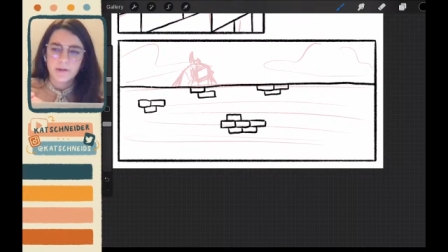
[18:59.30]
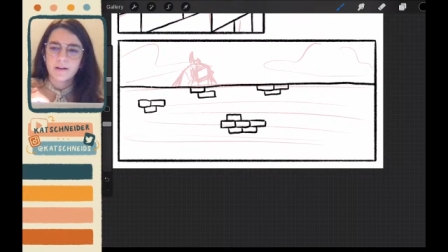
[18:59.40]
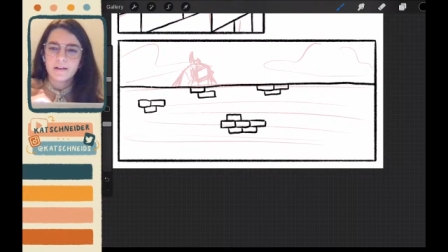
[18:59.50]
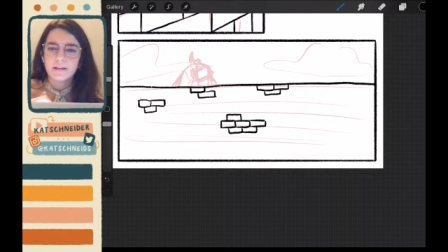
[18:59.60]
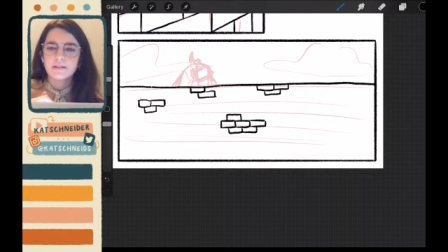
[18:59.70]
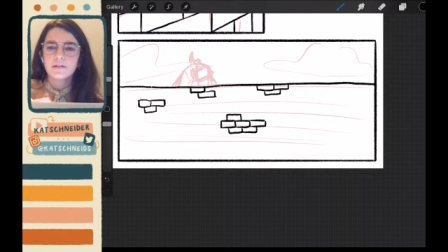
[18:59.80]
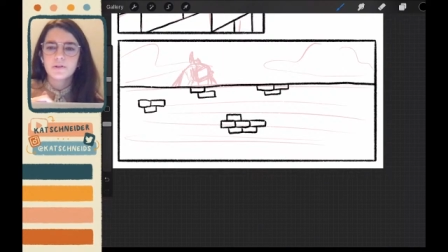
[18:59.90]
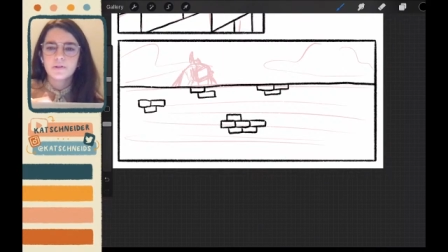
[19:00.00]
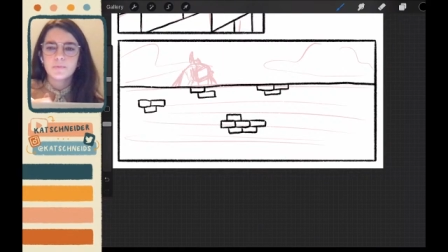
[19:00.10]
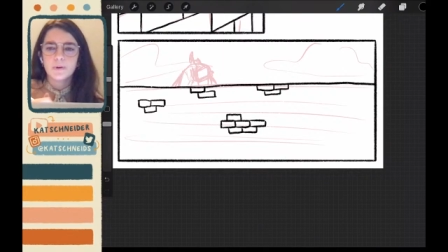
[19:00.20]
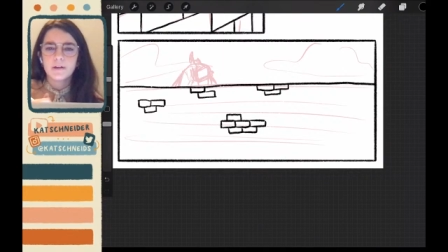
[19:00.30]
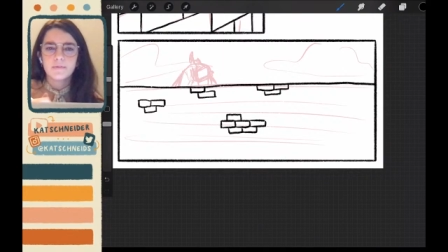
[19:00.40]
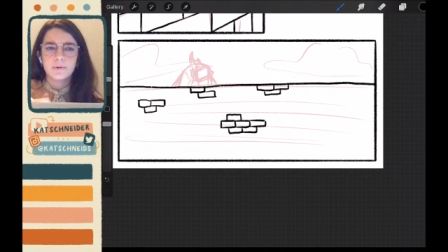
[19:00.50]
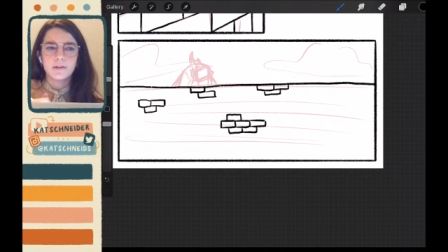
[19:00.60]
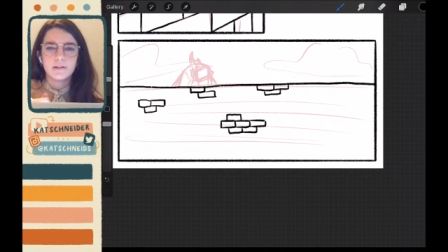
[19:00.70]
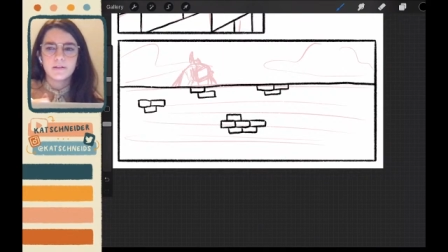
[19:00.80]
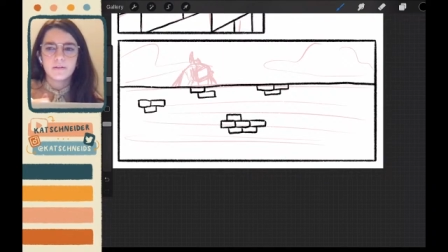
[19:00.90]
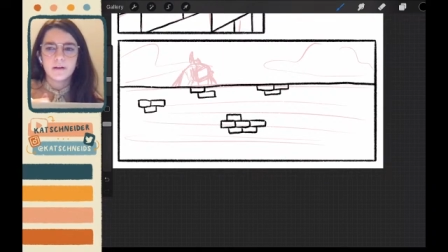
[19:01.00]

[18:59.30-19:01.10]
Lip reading: But yeah, that's a good way of putting it.